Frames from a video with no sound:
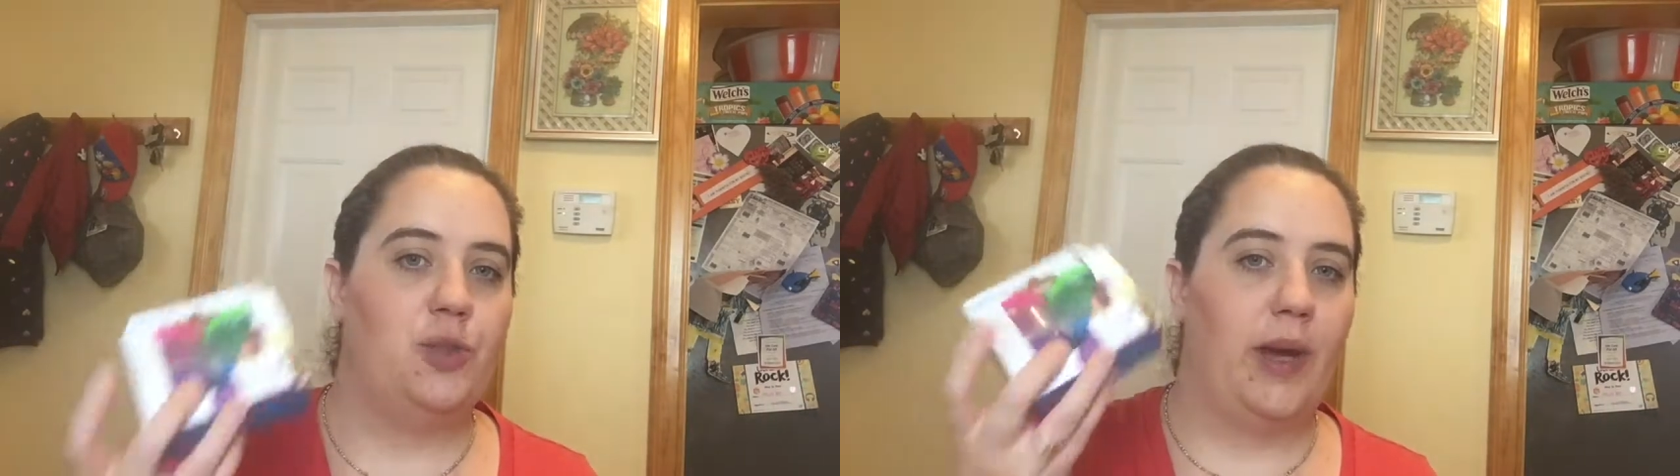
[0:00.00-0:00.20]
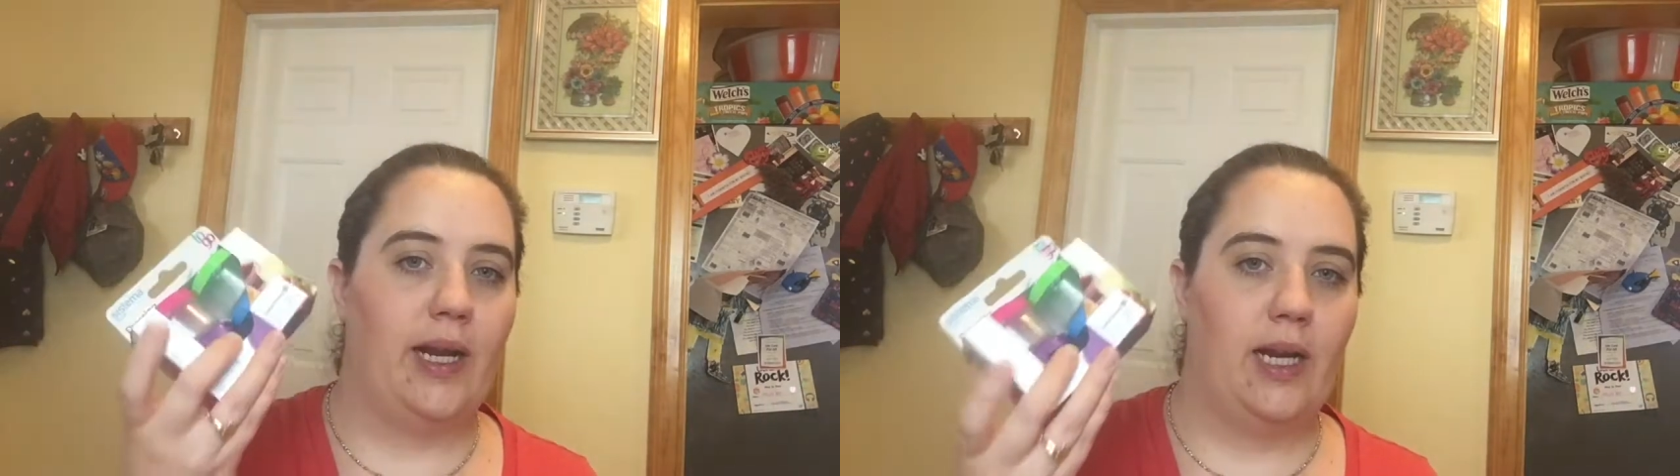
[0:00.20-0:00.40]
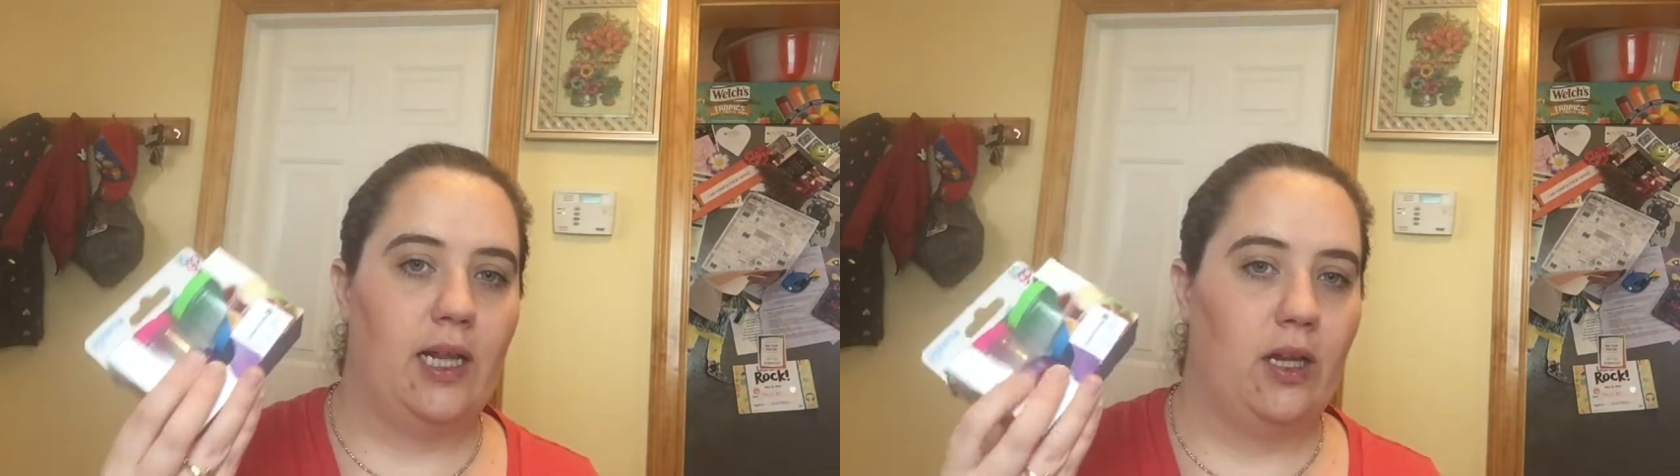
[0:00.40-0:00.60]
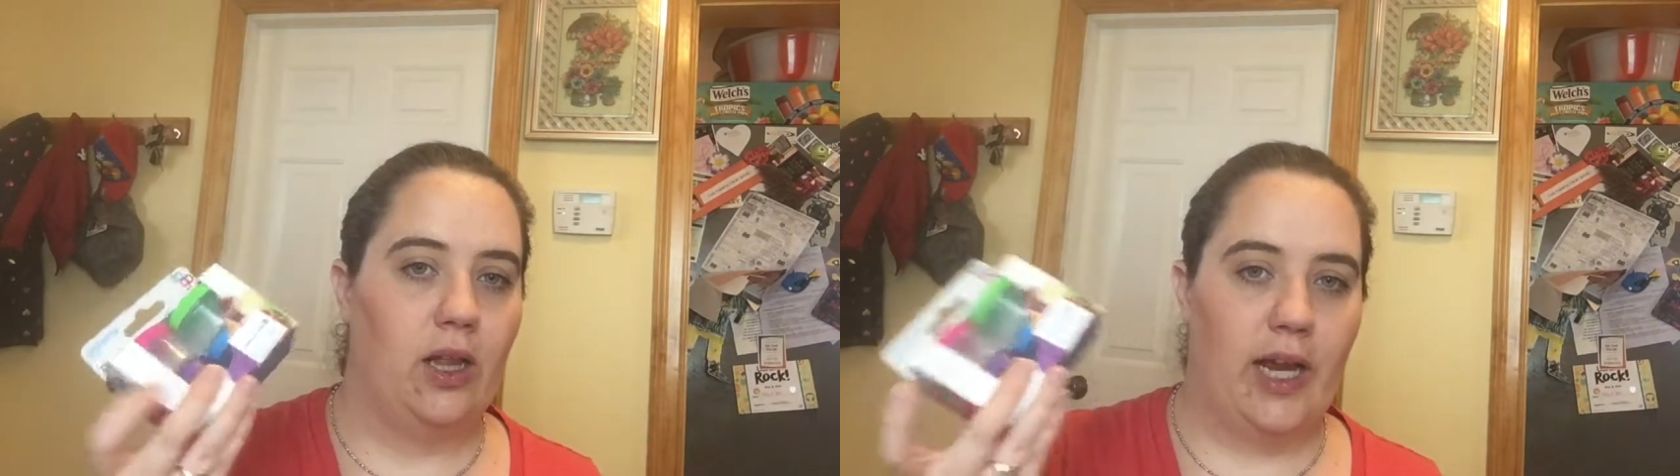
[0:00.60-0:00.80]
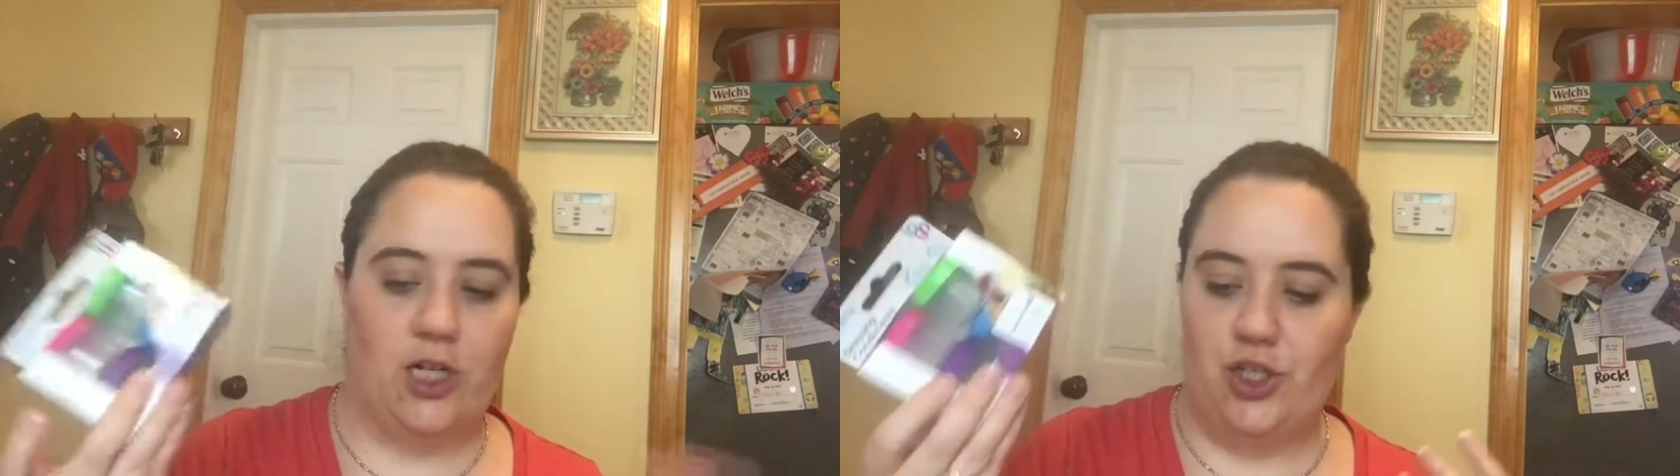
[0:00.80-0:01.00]
you might need a little
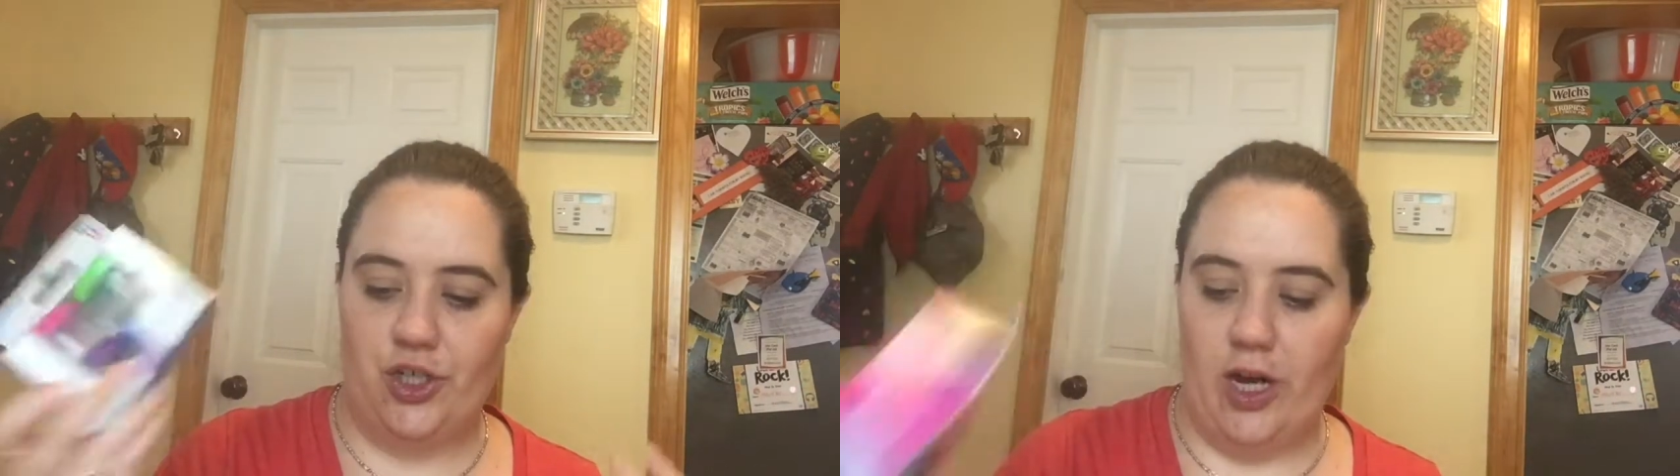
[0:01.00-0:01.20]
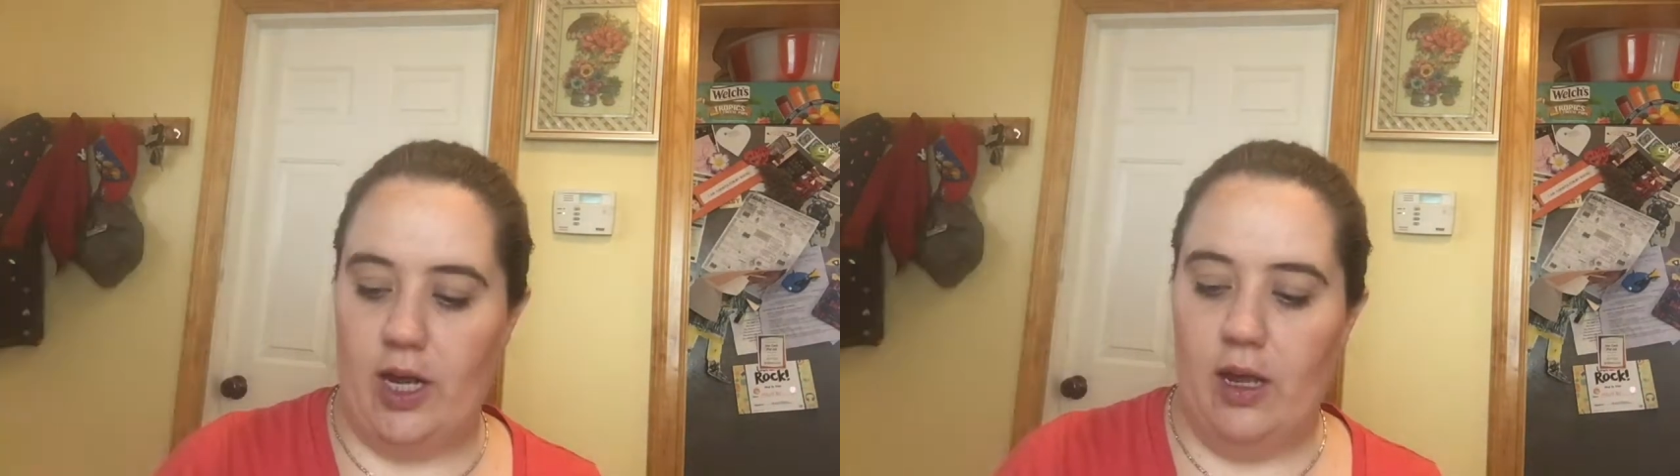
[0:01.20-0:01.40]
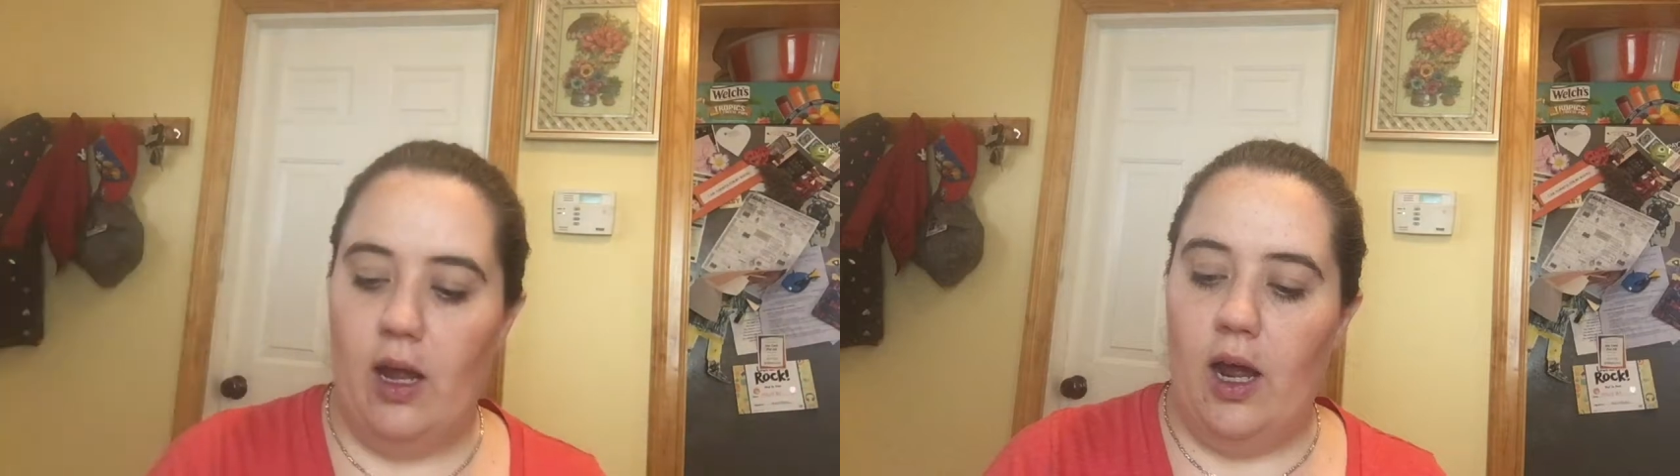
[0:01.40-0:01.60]
extra